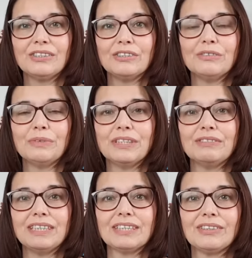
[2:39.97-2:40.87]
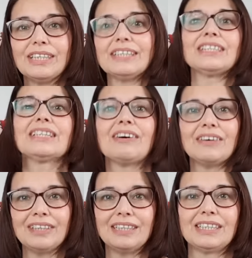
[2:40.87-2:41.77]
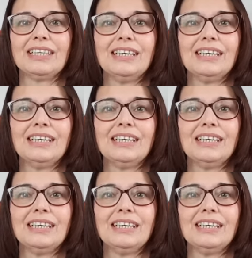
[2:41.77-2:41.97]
or whether it's on the side,